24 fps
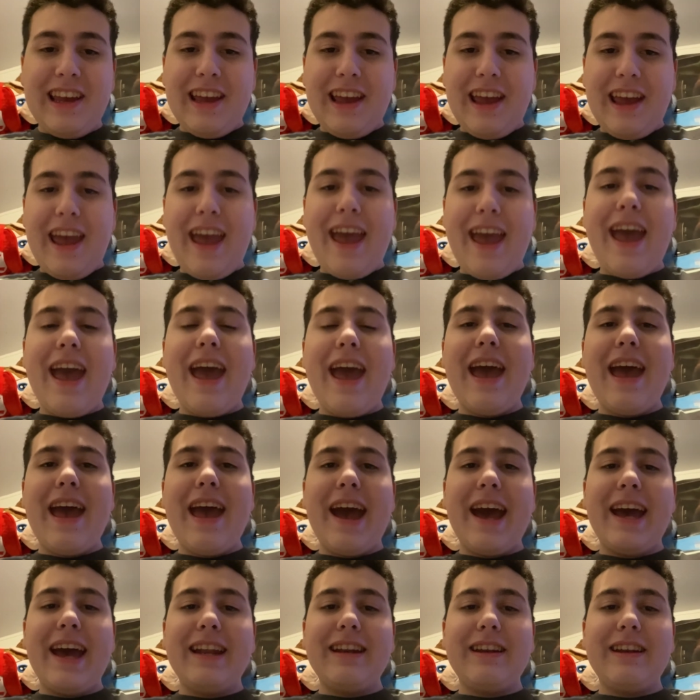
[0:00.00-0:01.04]

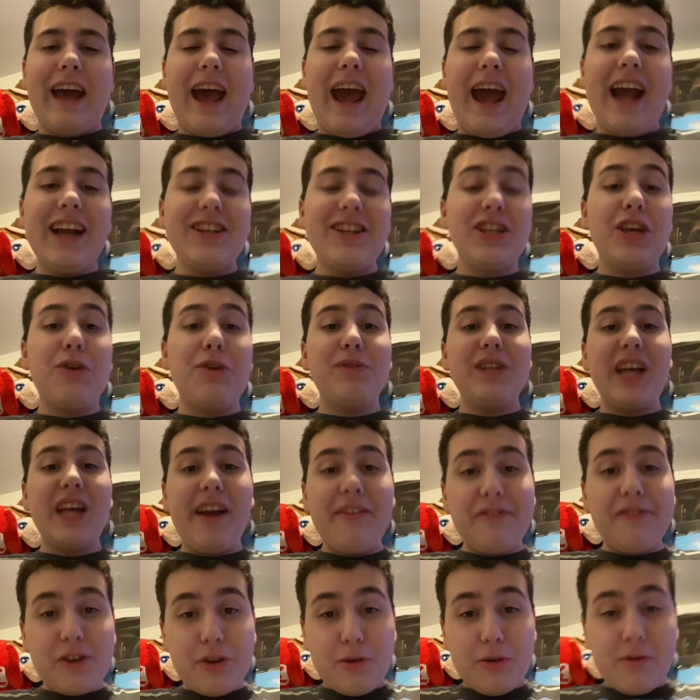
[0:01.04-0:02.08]
And actually, it was
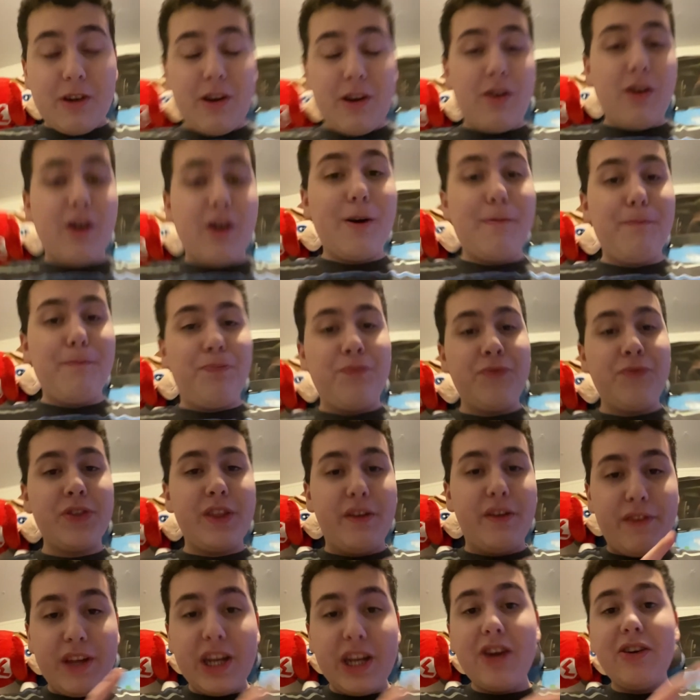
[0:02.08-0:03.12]
after um, the
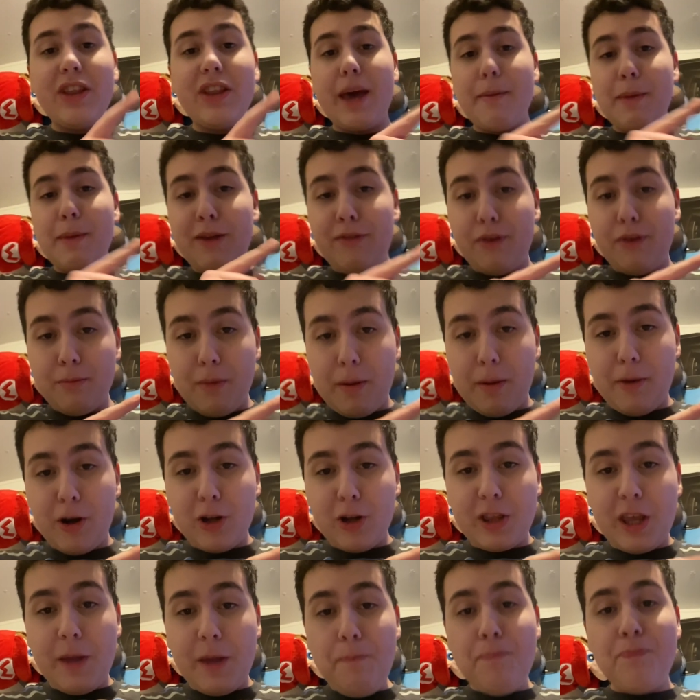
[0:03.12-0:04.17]
video that I made for my
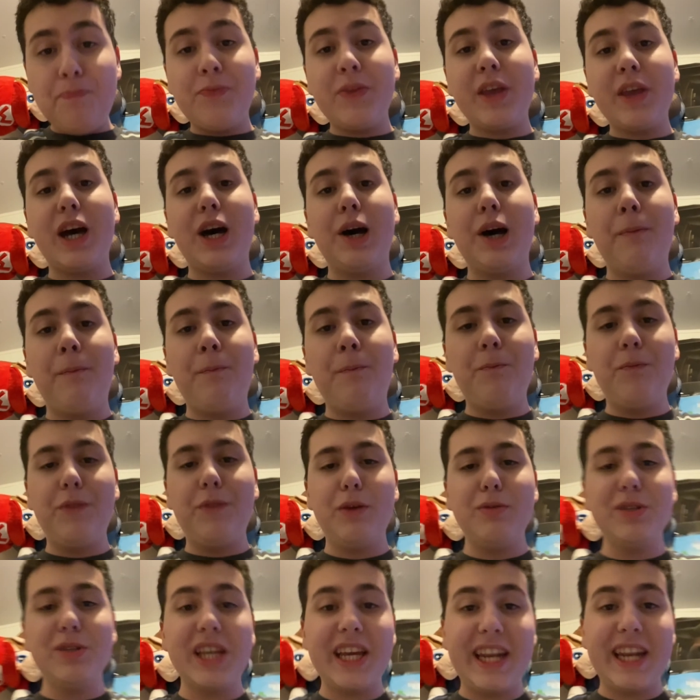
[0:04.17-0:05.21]
birthday. Um, it
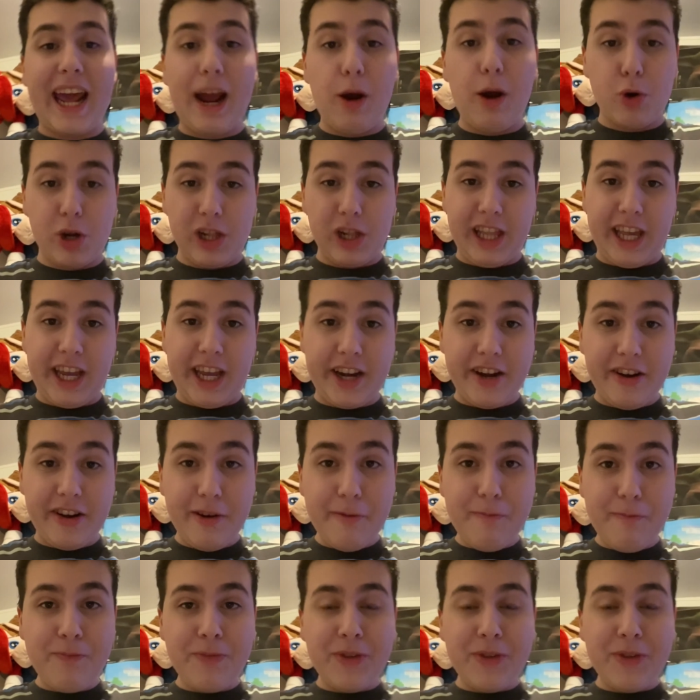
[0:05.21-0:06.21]
was like an hour later.